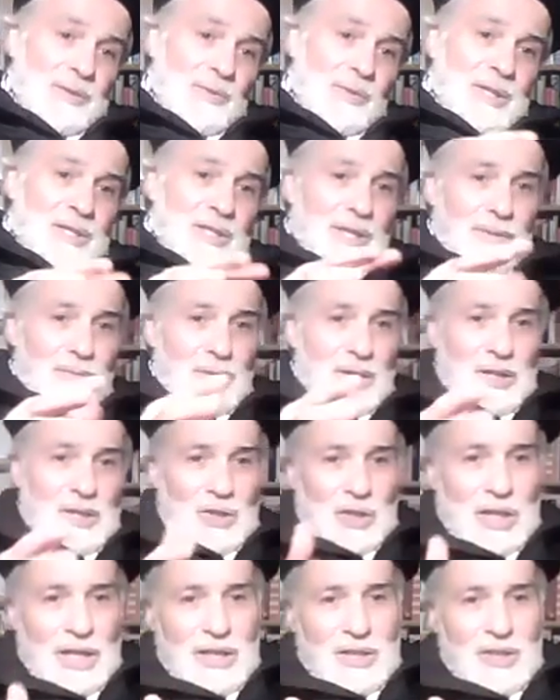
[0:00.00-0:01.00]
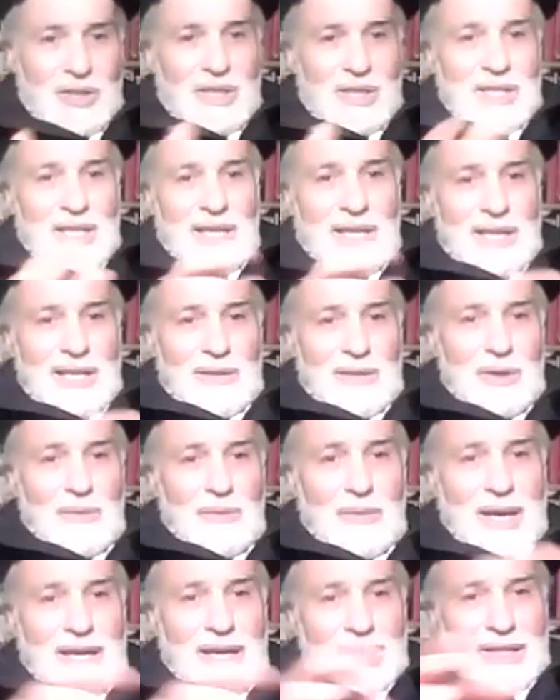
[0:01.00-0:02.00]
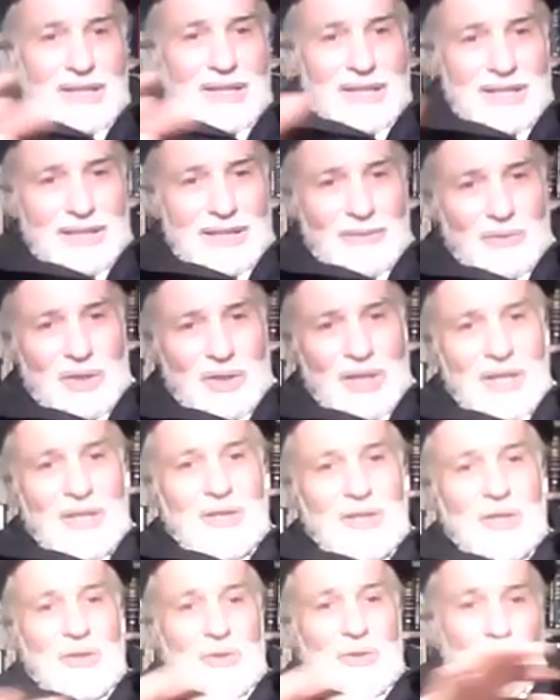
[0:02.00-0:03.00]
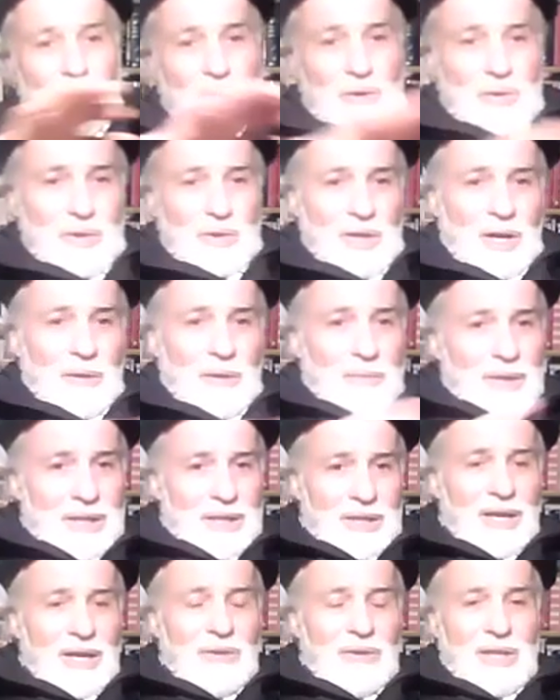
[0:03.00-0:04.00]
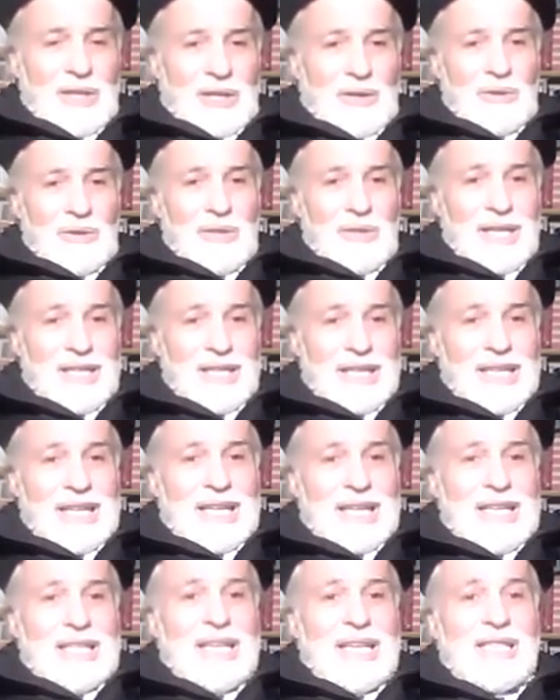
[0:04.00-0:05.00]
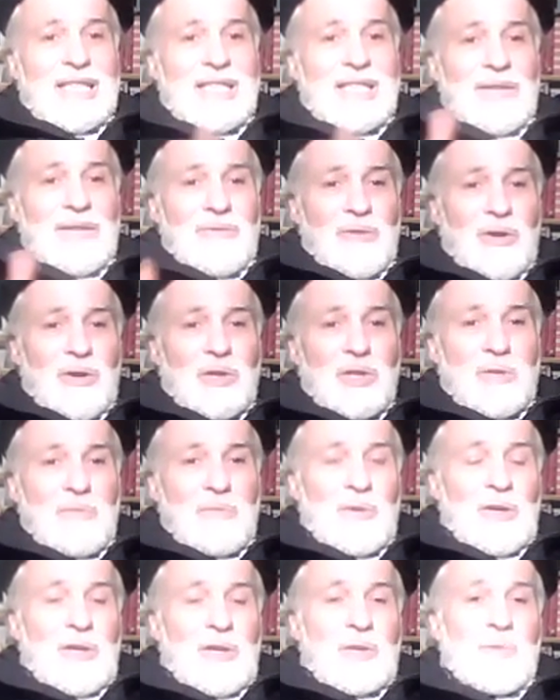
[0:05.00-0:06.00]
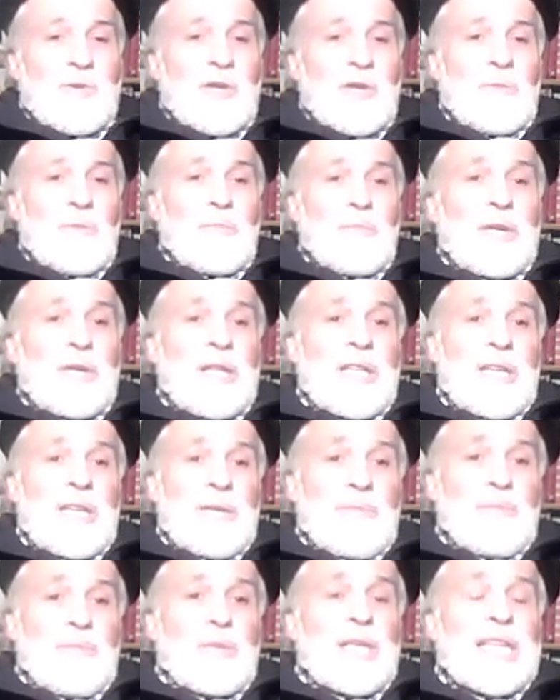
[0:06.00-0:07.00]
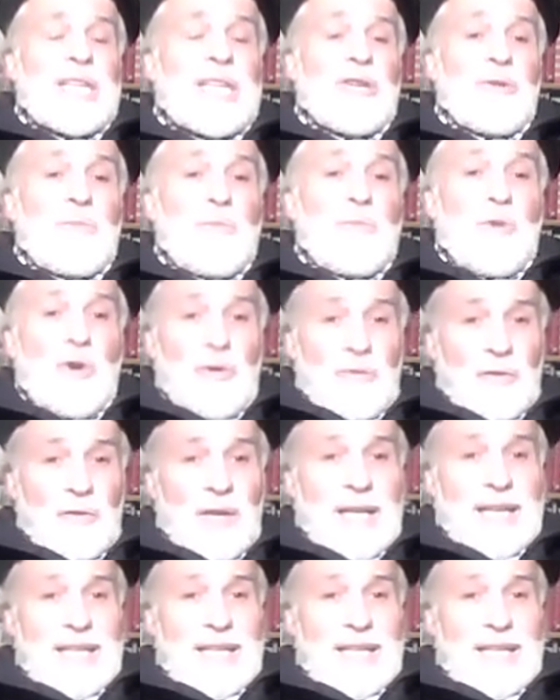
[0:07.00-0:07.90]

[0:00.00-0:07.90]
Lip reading: When something changes a little bit, magnetism changes or goes up and down and all that, they still function because we are pleiomorphic.